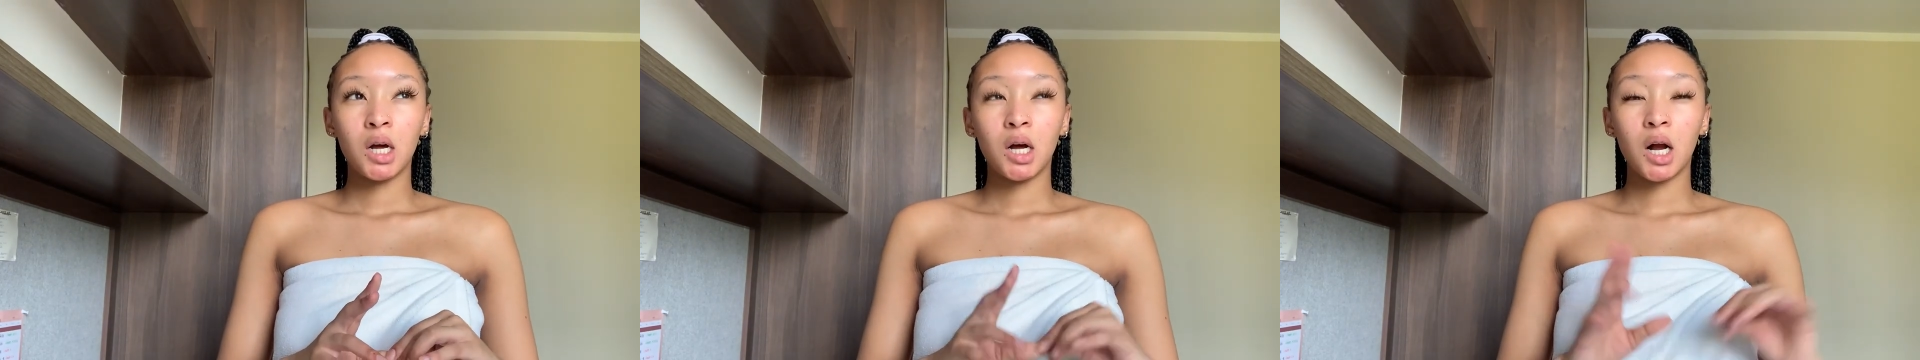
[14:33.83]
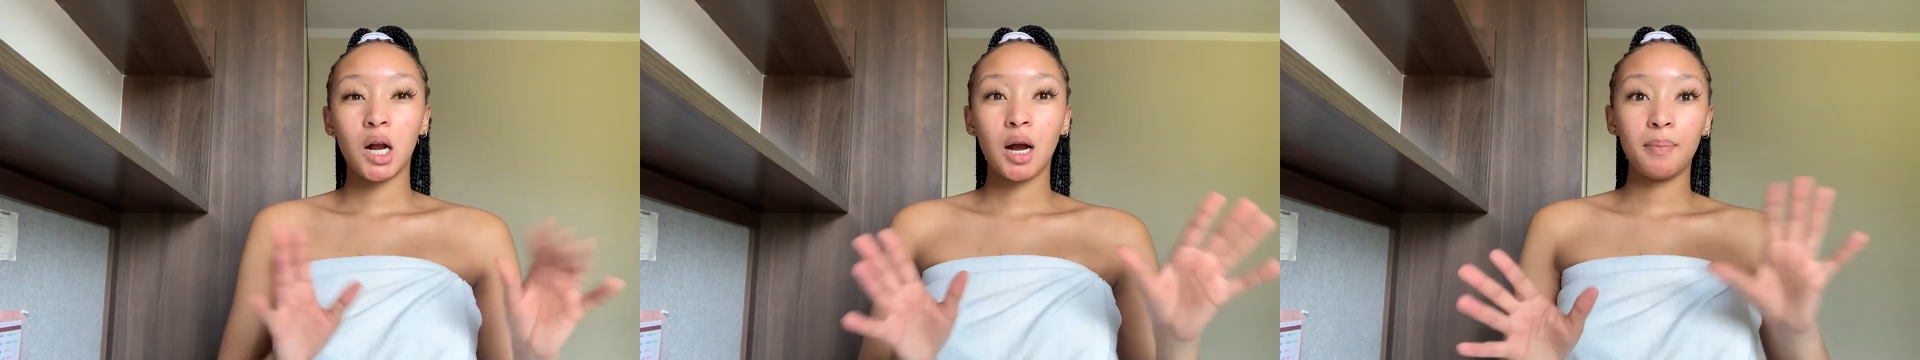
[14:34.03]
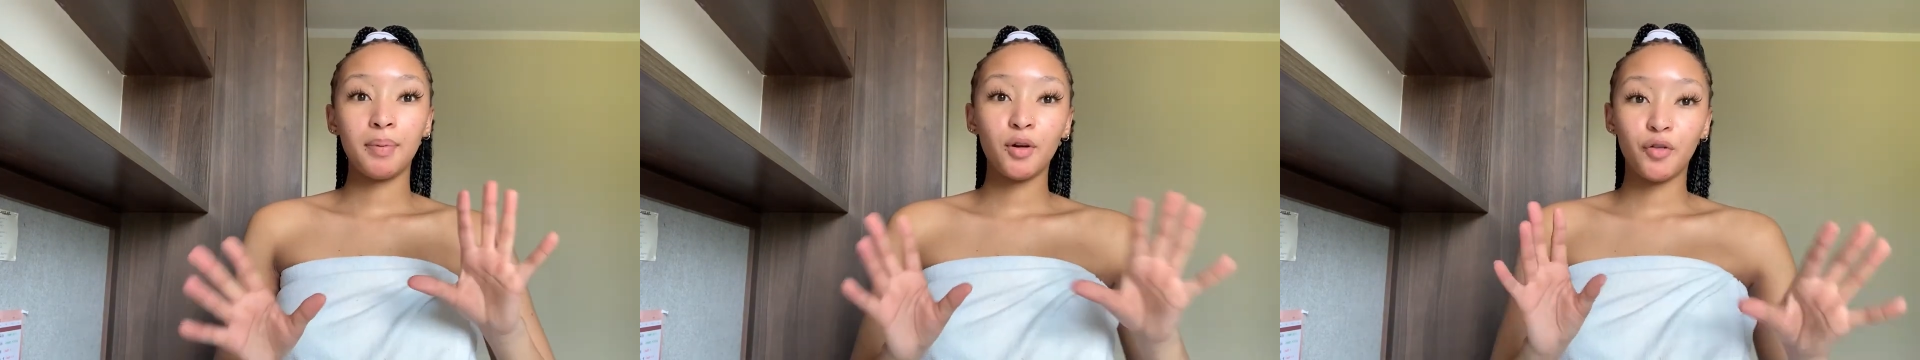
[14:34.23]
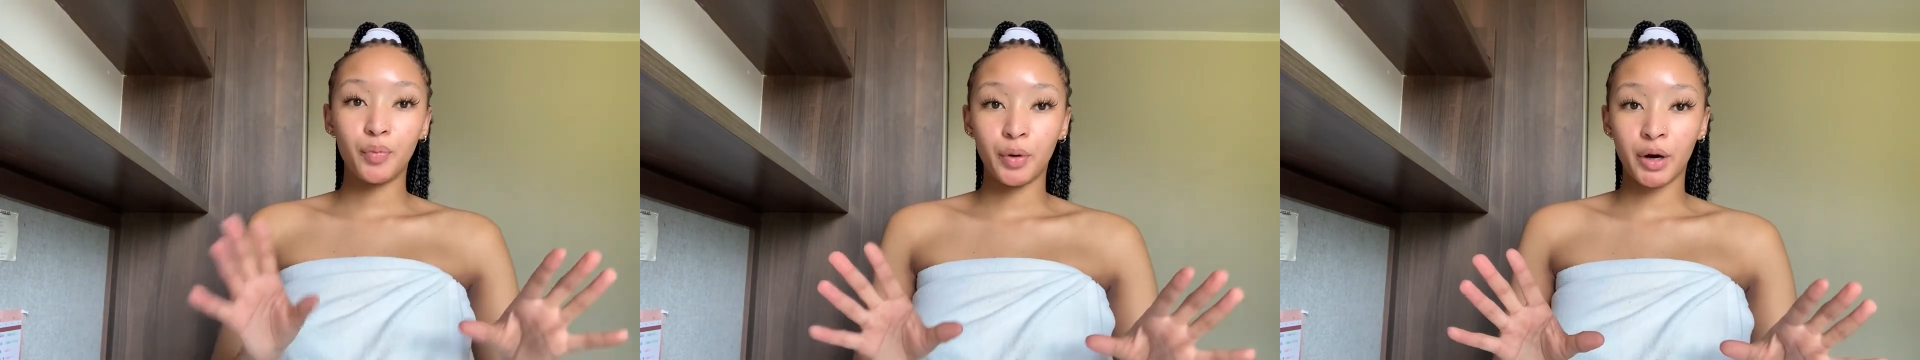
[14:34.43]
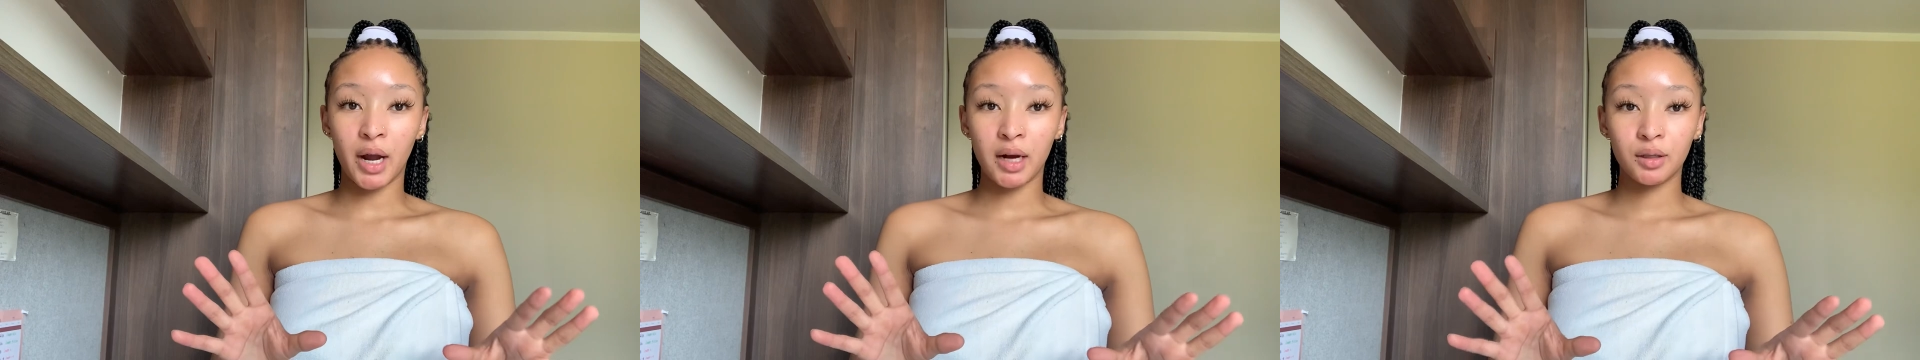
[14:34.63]
a couple of
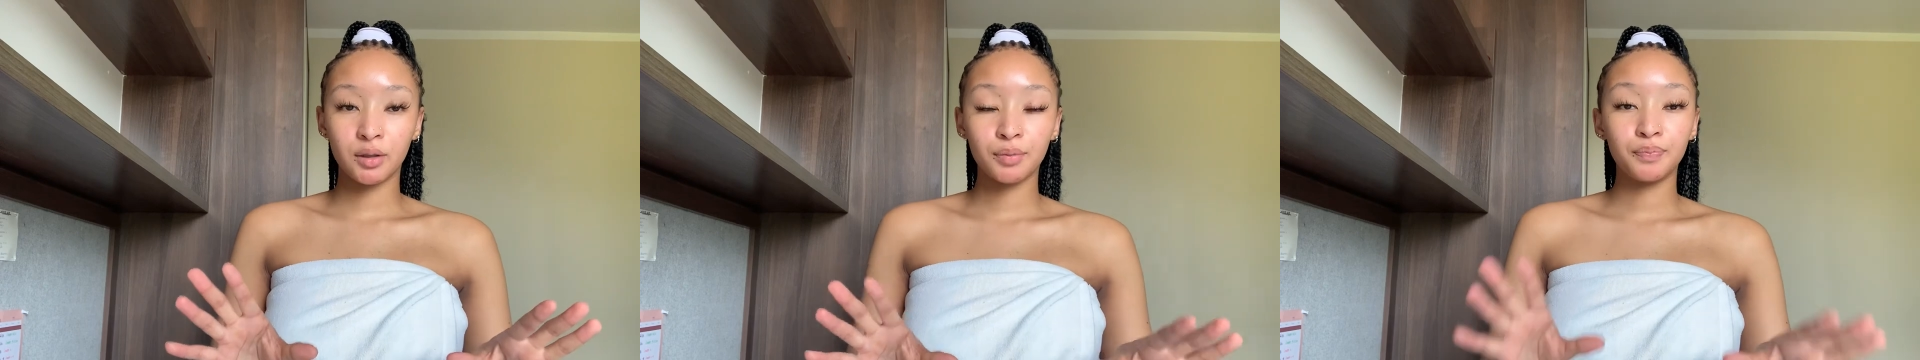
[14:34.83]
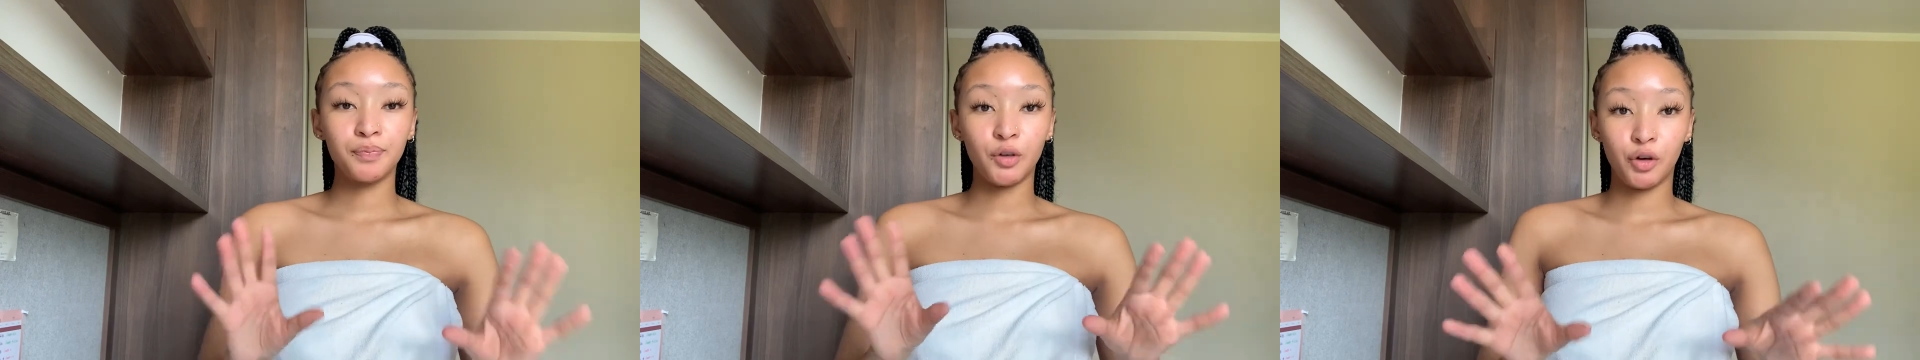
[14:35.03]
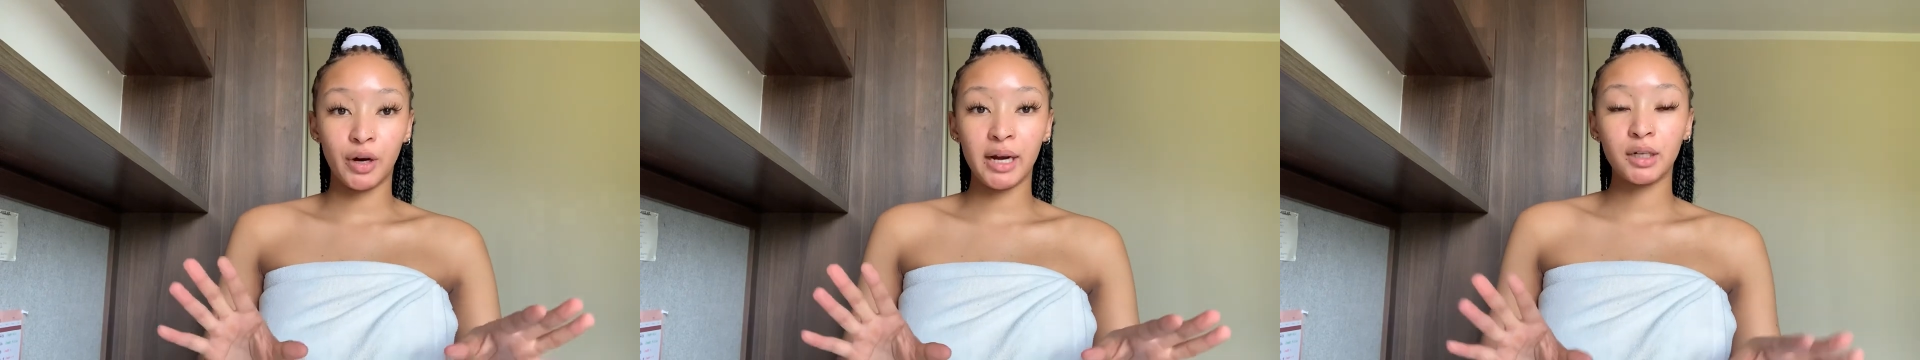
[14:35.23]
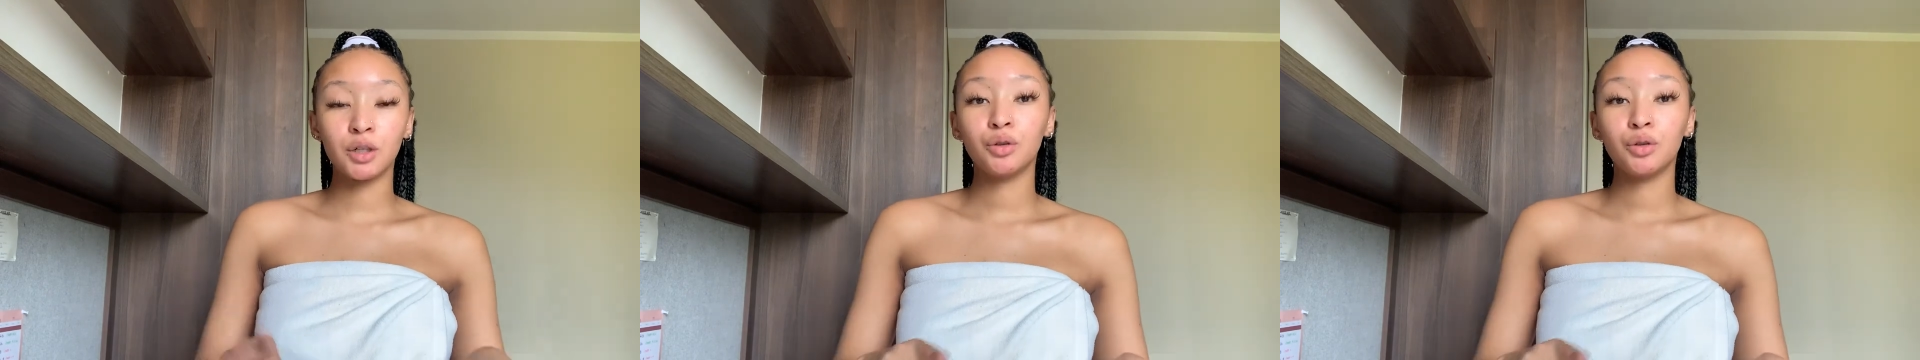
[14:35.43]
products, right?